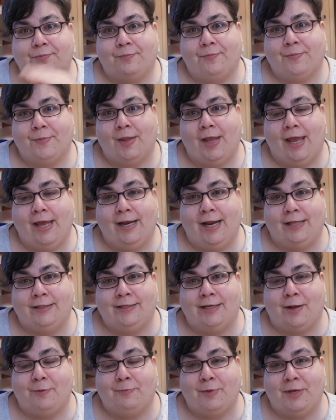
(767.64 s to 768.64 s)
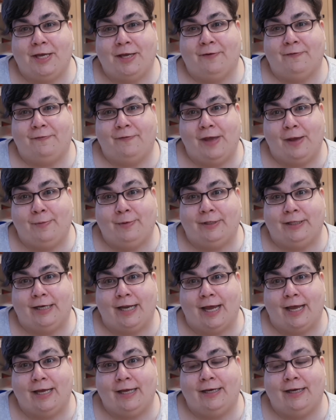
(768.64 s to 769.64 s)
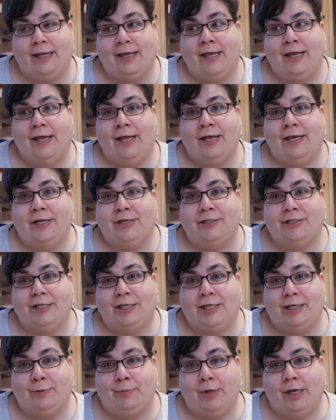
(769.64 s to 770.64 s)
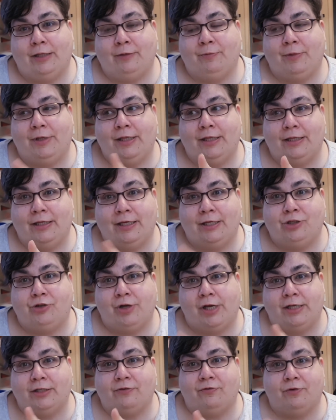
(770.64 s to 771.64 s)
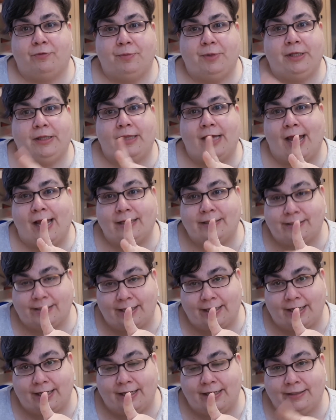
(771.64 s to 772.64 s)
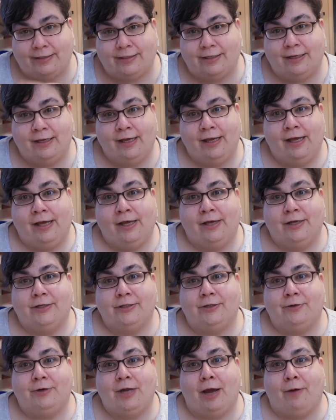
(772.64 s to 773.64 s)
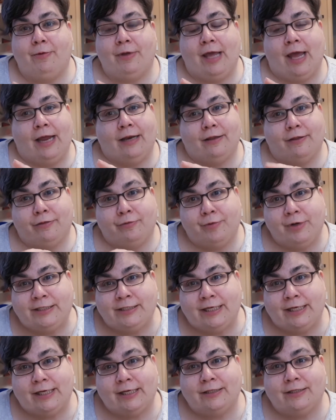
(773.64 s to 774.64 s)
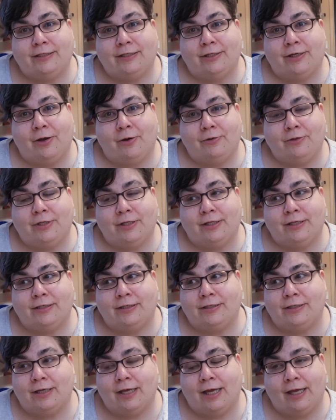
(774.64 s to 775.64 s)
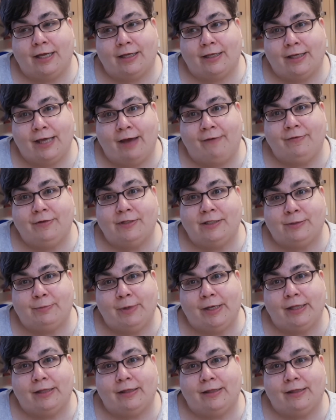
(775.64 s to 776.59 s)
it ended up being a family night. She emailed me, e-transferred me that ticket. So now we had 3 tickets to go to this Kevin Smith